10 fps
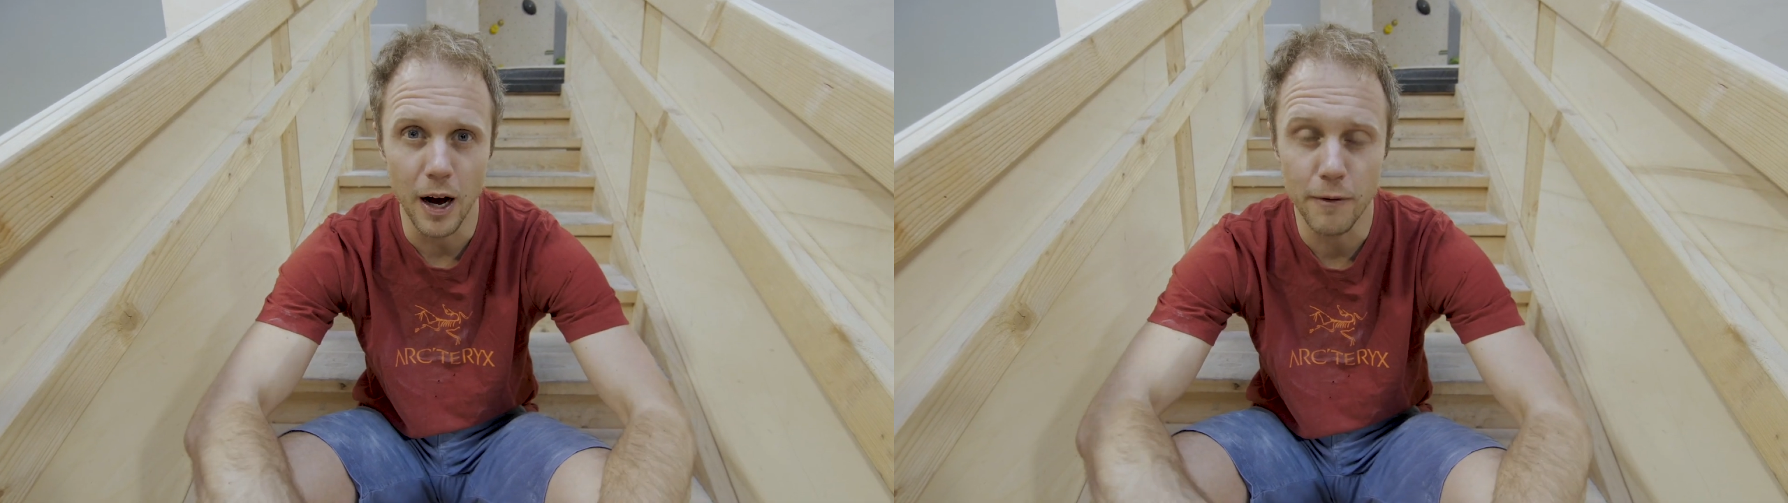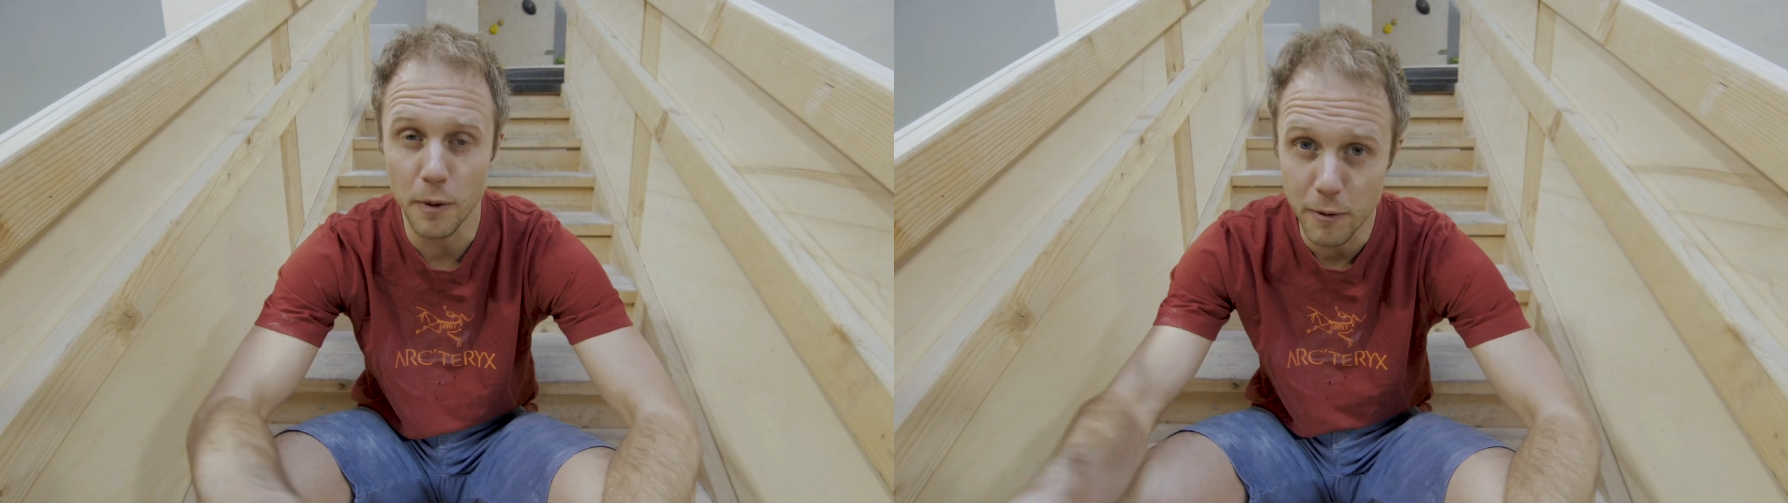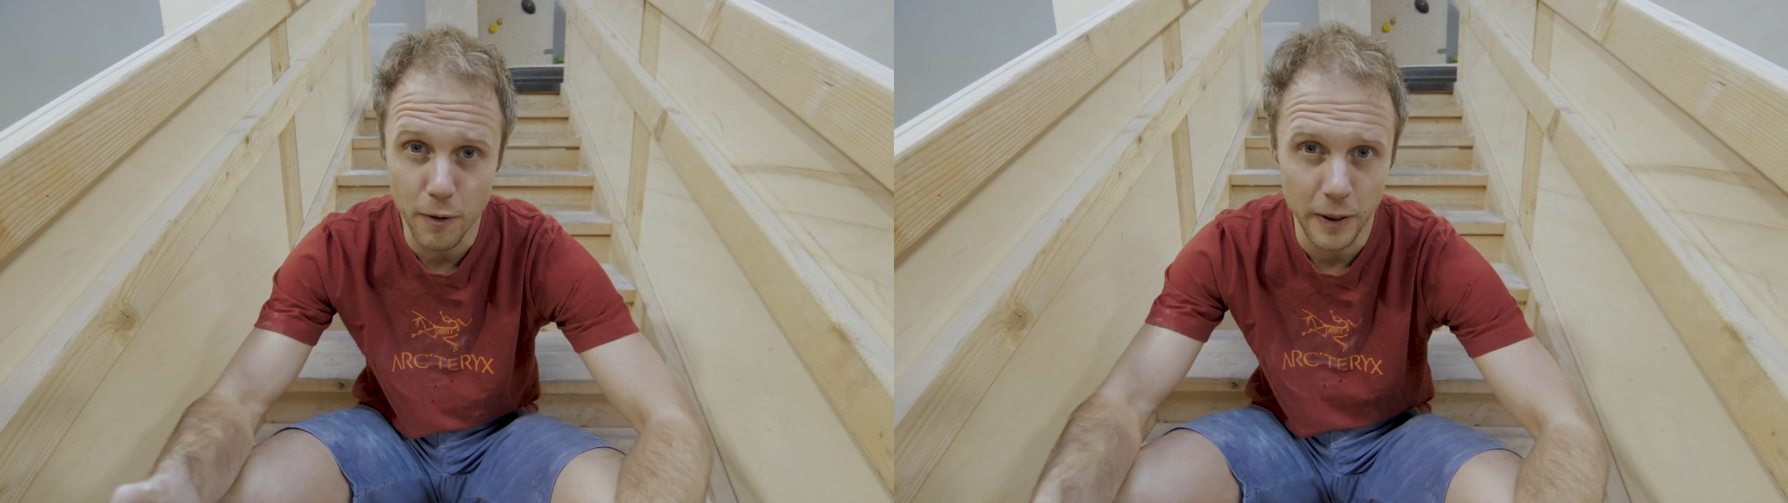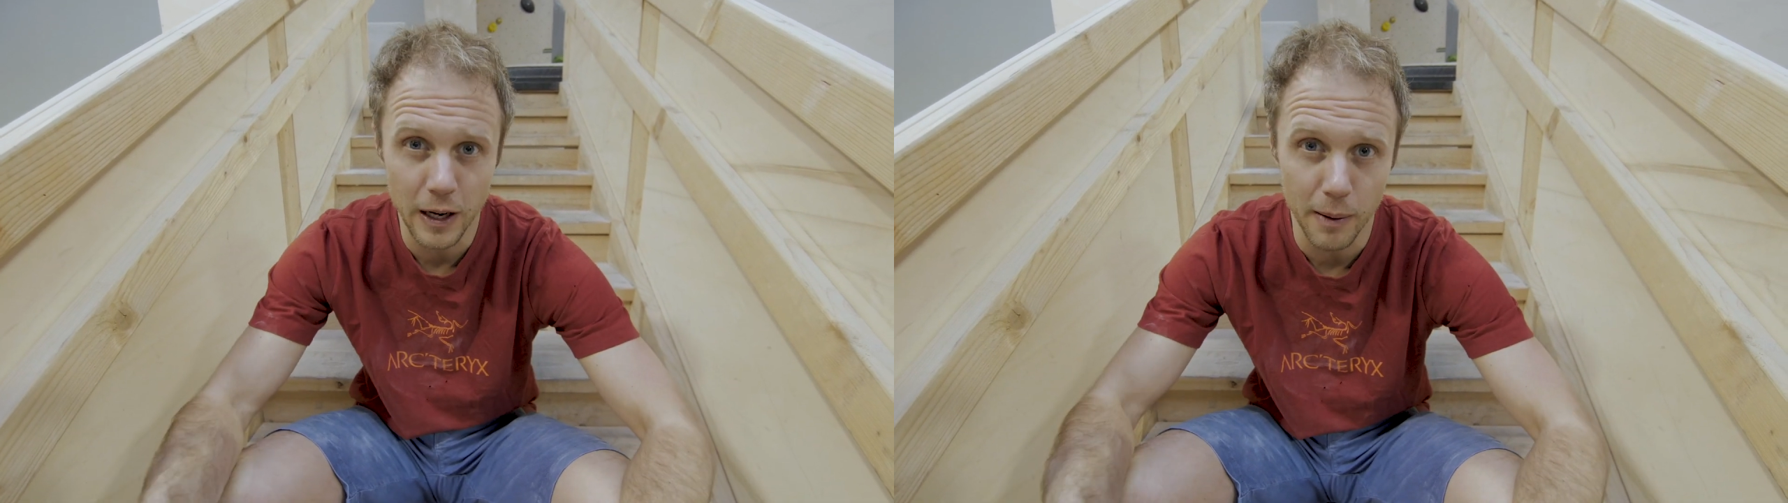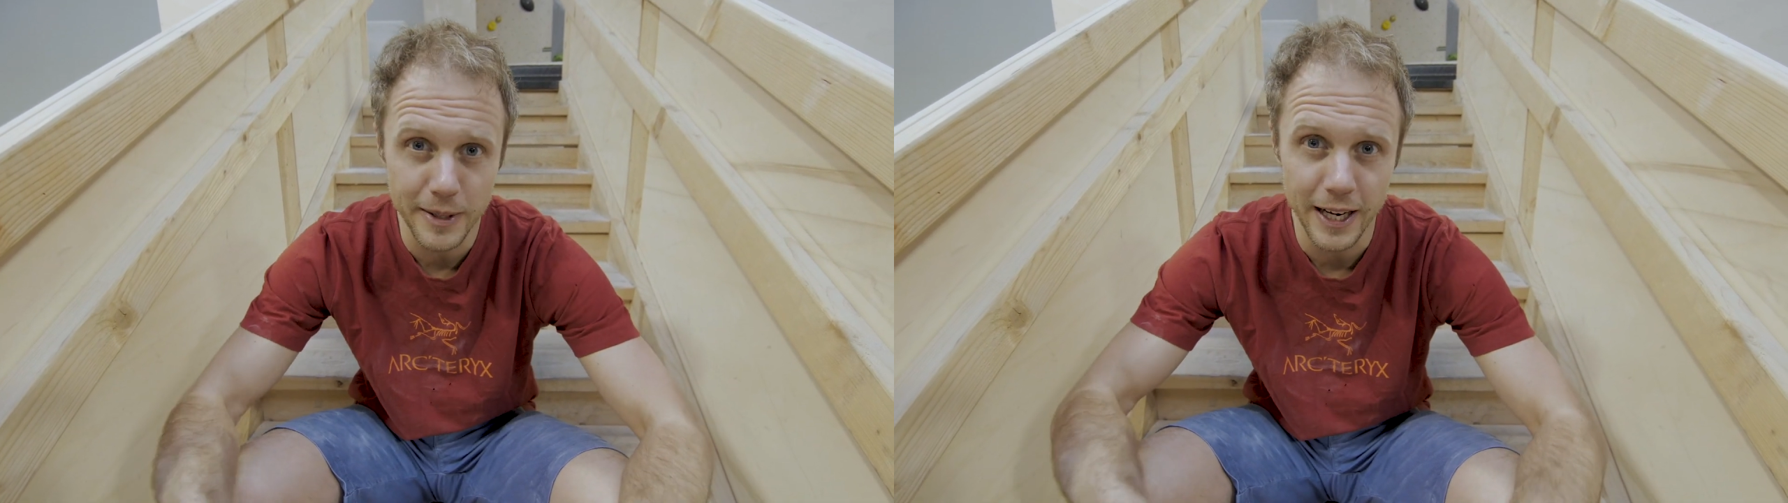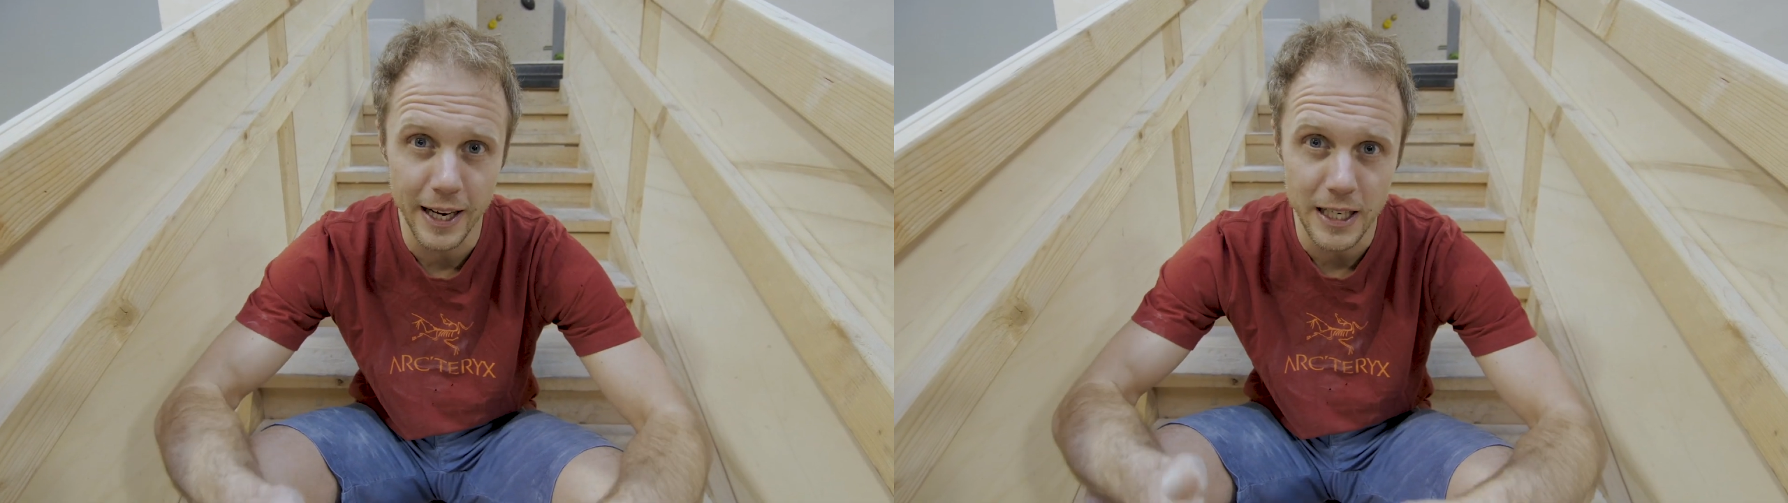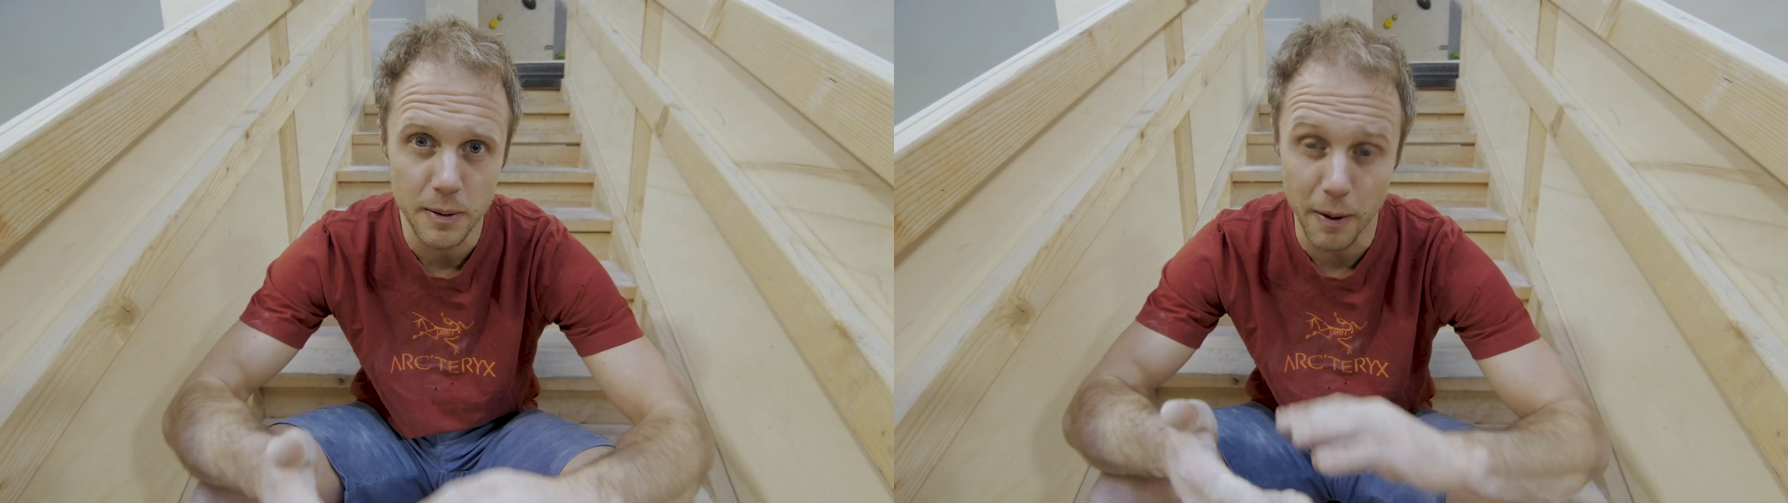filming for other climbing dailies,